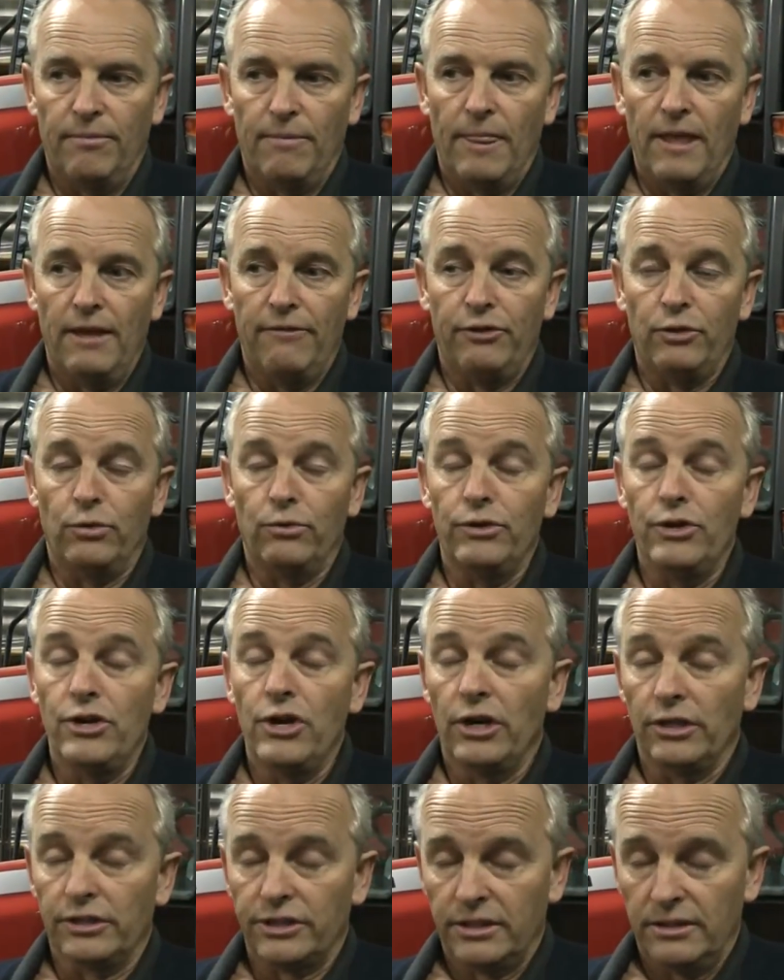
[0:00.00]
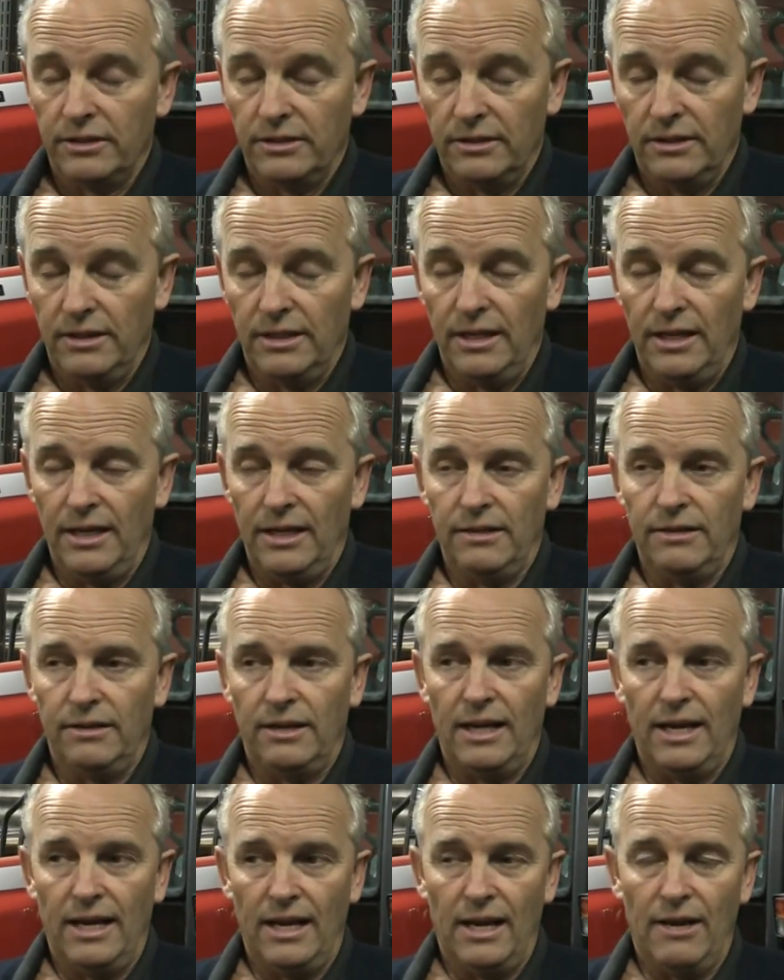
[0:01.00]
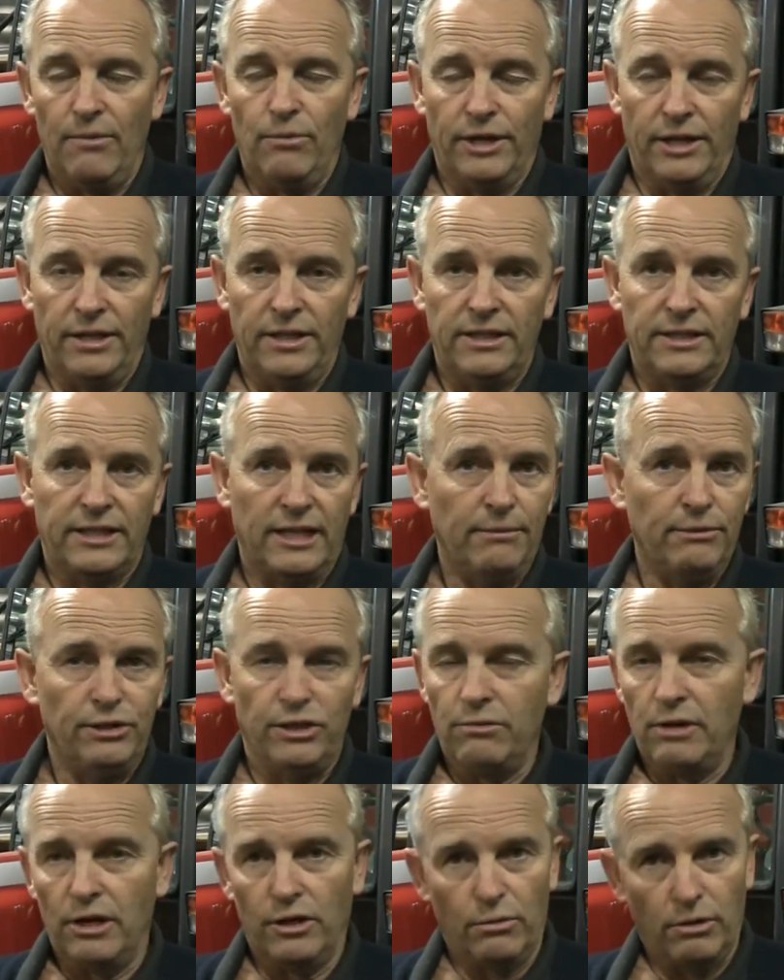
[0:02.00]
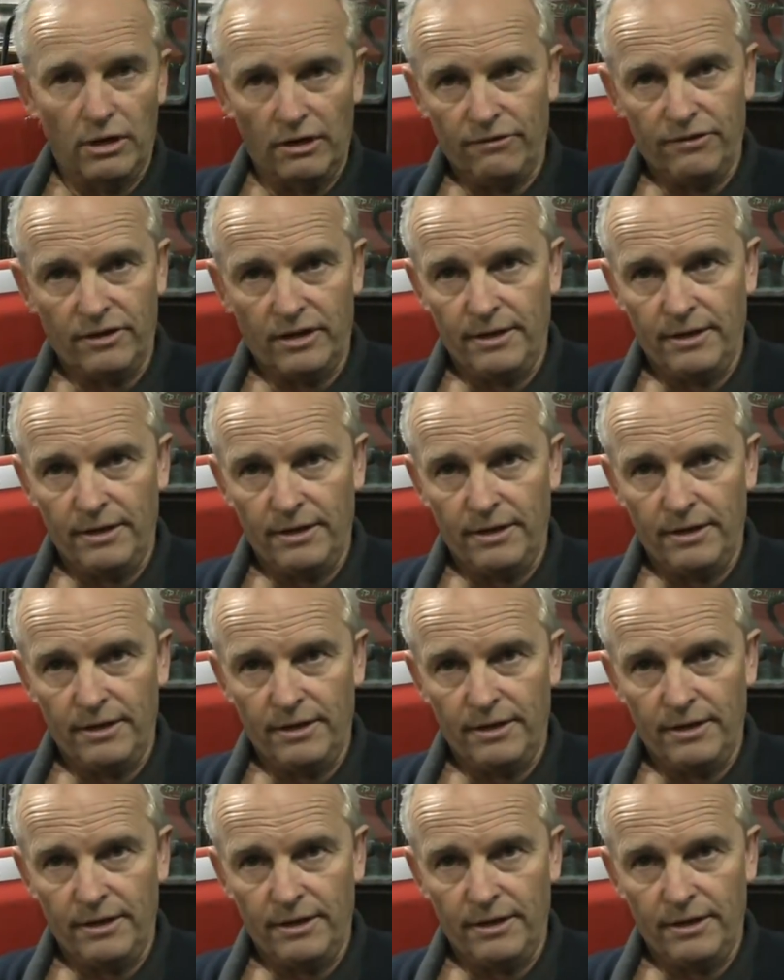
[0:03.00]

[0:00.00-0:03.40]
If you're not in one of these schemes, you won't qualify.